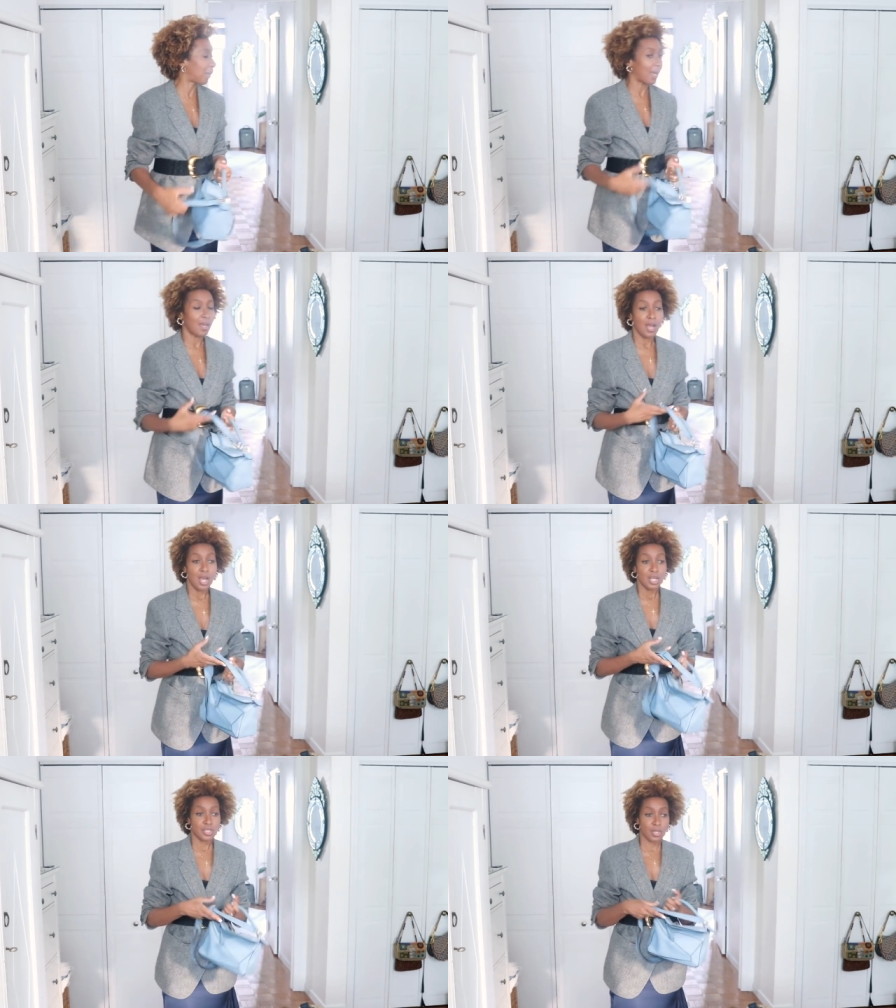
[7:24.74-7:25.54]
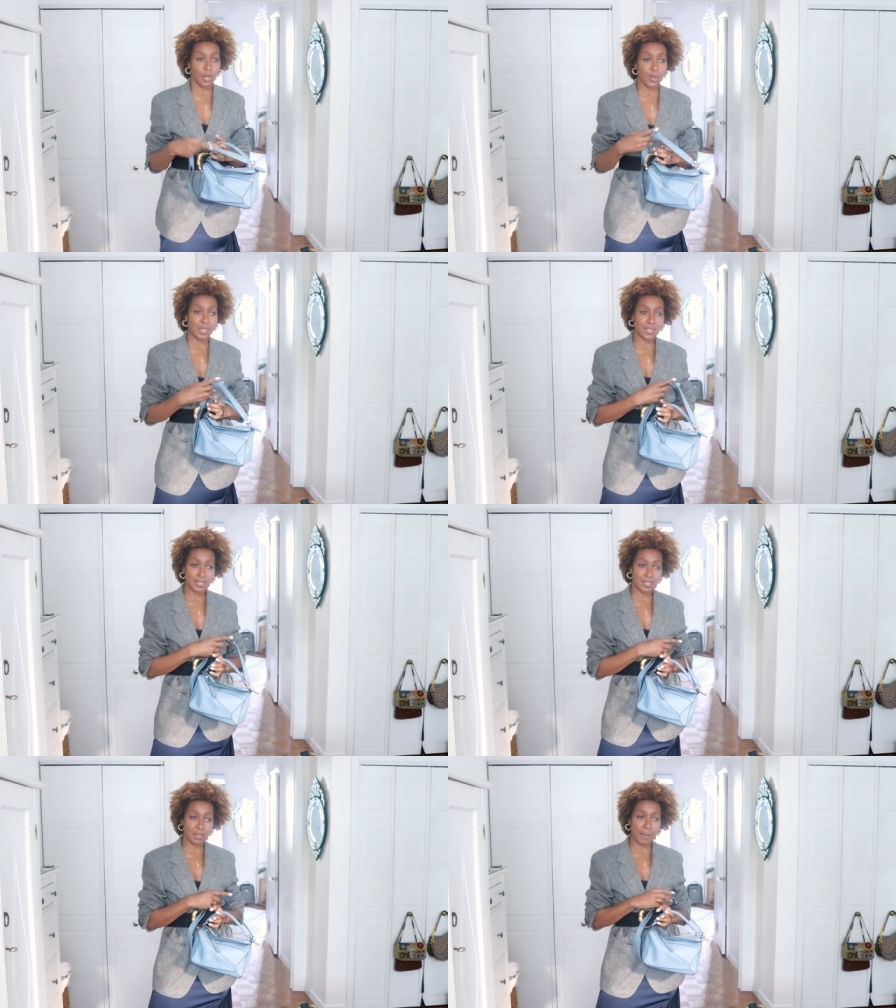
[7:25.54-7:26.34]
the back. So
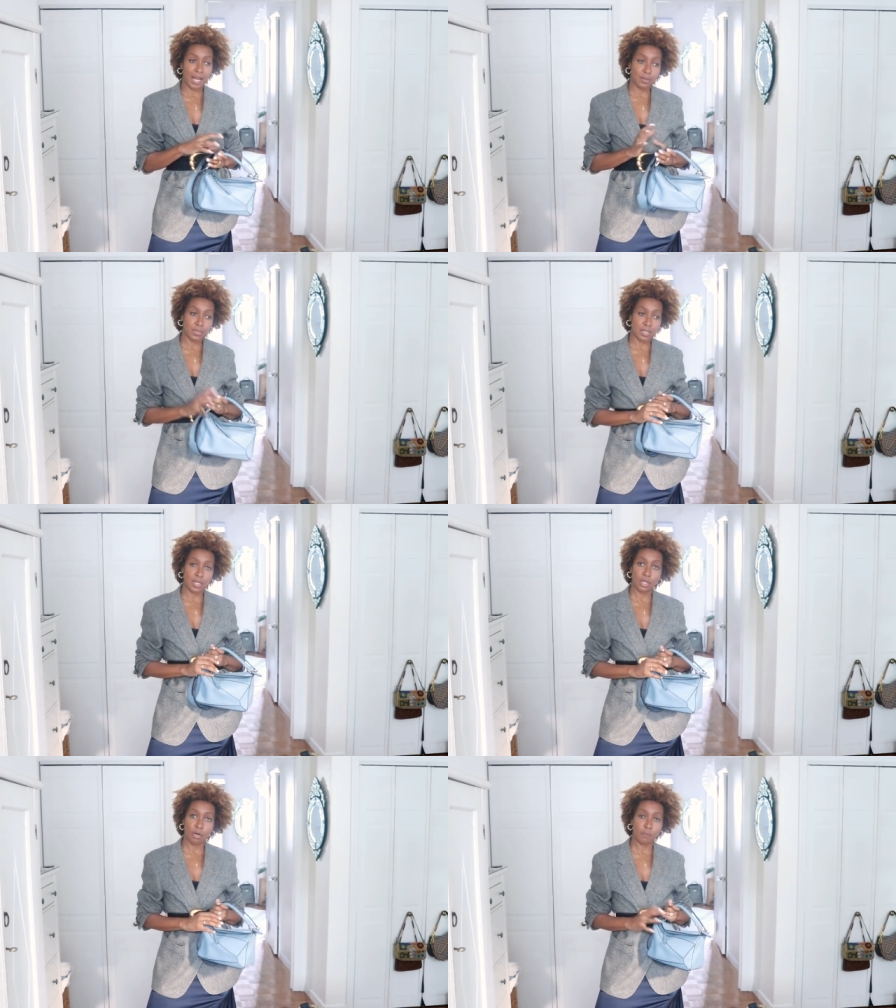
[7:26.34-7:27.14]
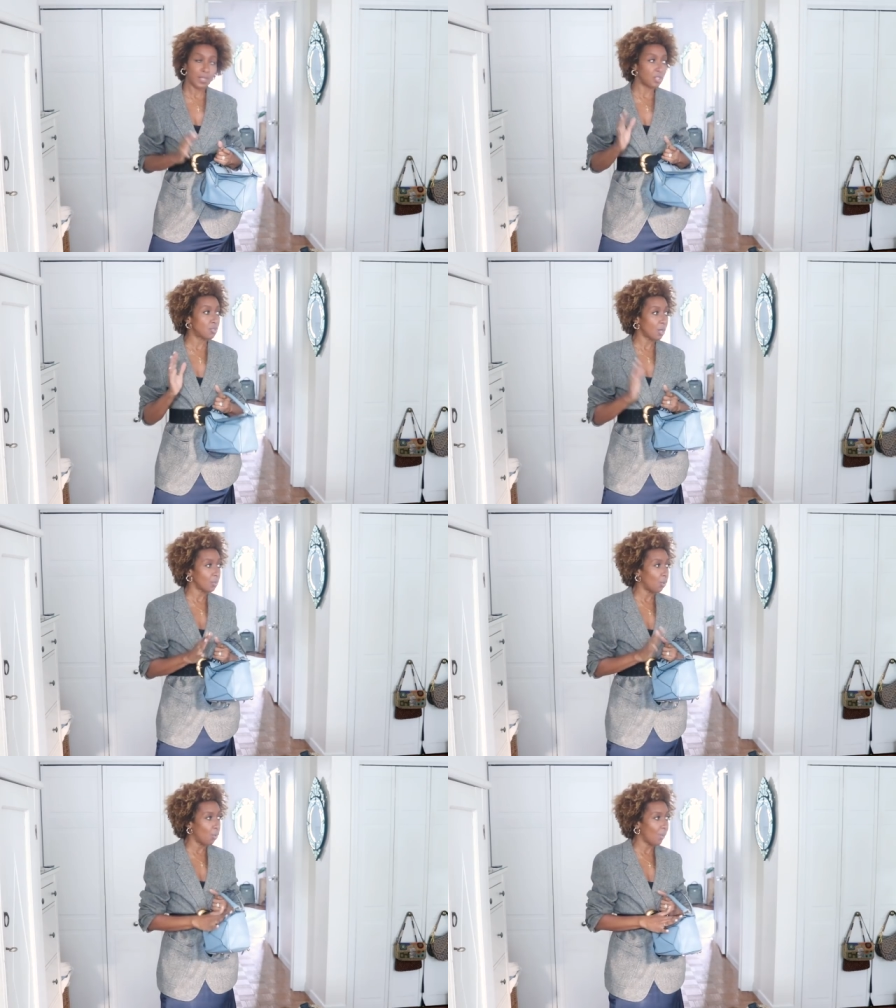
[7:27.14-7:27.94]
this is the bag I was thinking of, but you
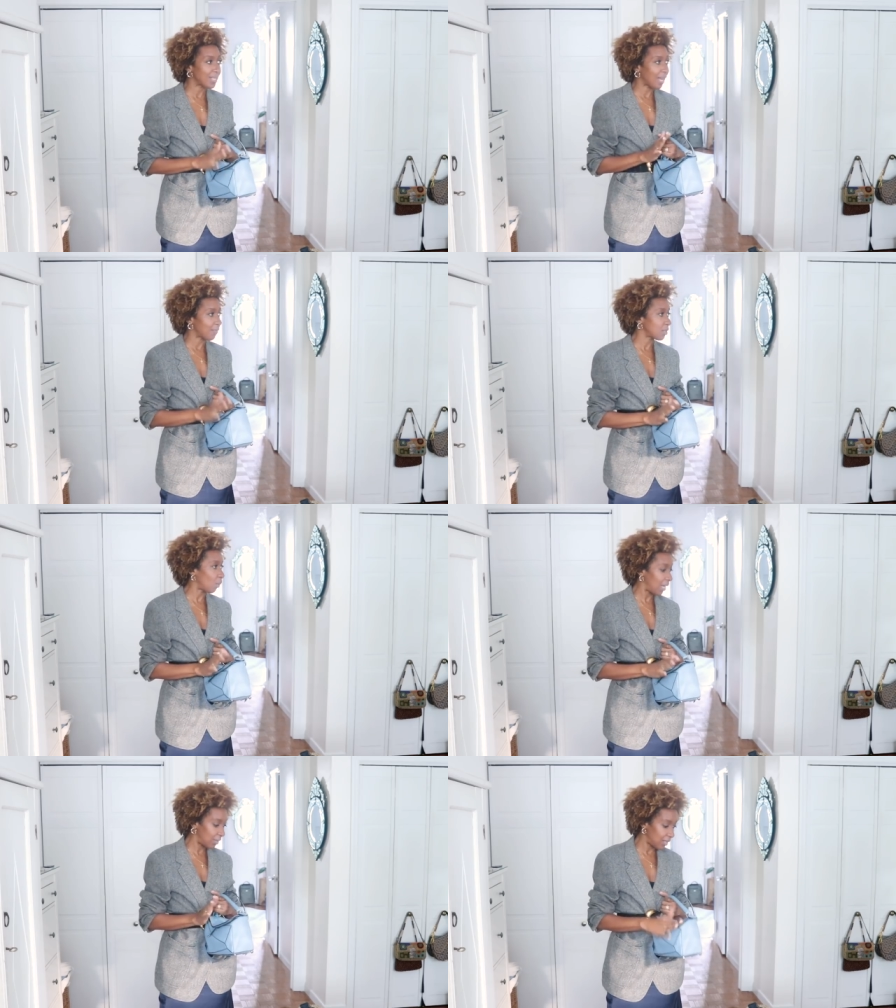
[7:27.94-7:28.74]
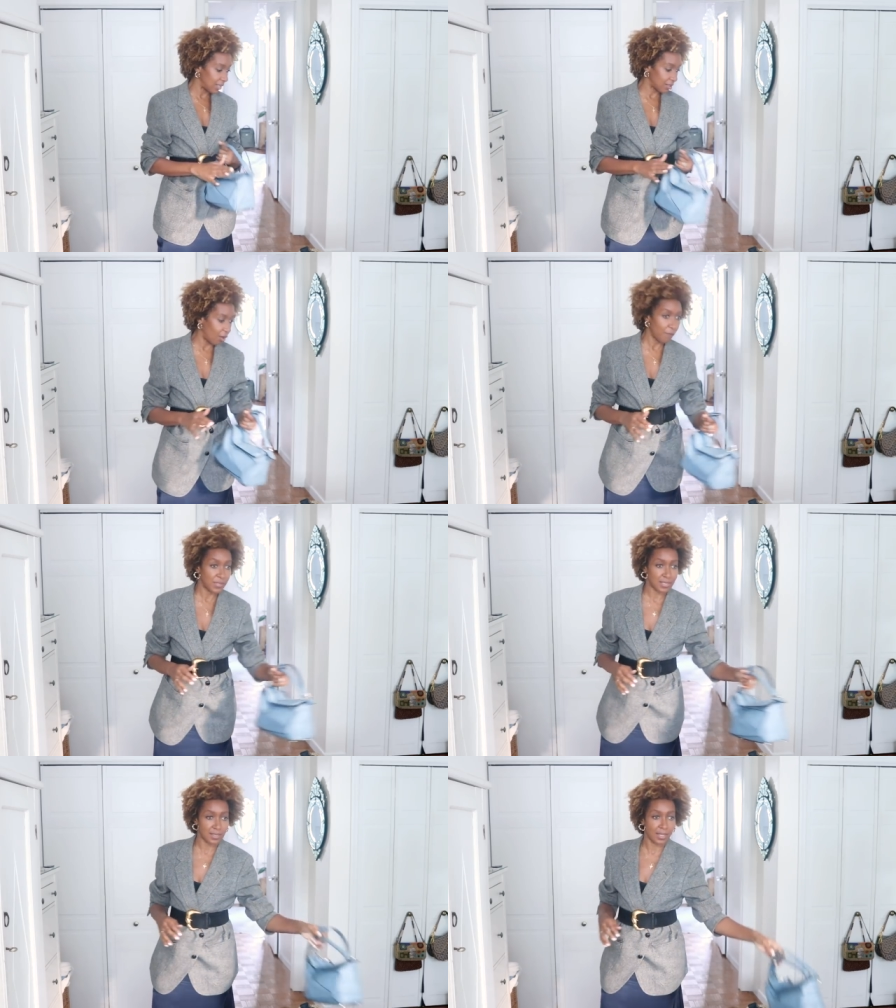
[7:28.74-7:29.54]
don't always have to wear this,
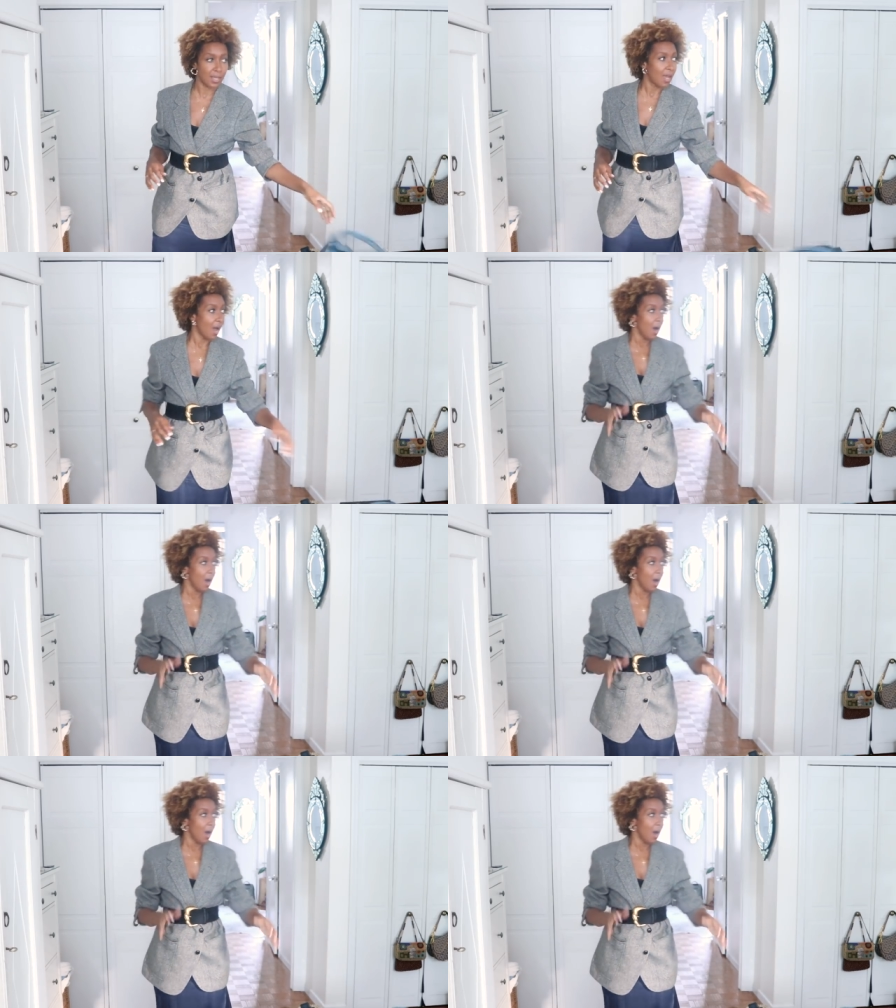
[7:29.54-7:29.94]
obviously.